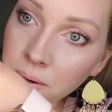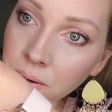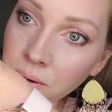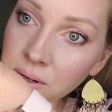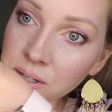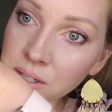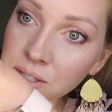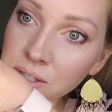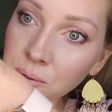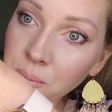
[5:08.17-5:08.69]

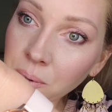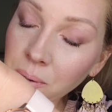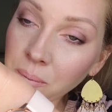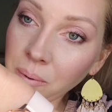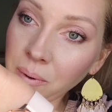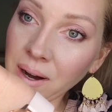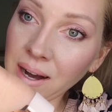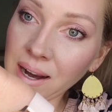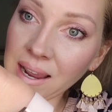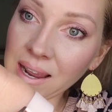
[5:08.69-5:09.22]
Super
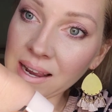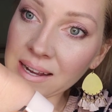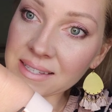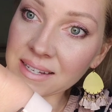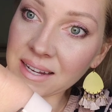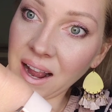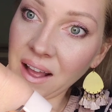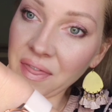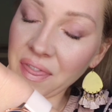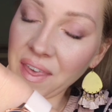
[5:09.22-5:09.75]
pretty. It's
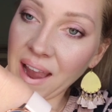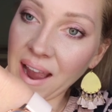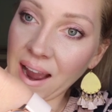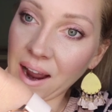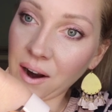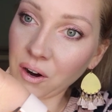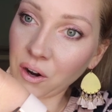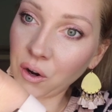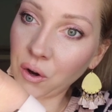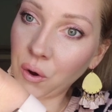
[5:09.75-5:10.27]
got
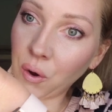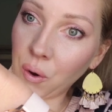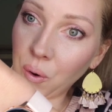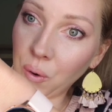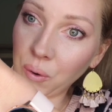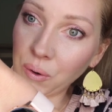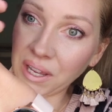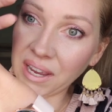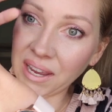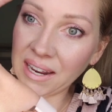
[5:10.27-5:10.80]
that
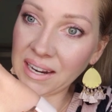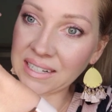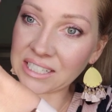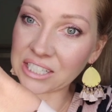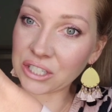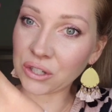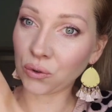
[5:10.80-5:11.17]
golden, just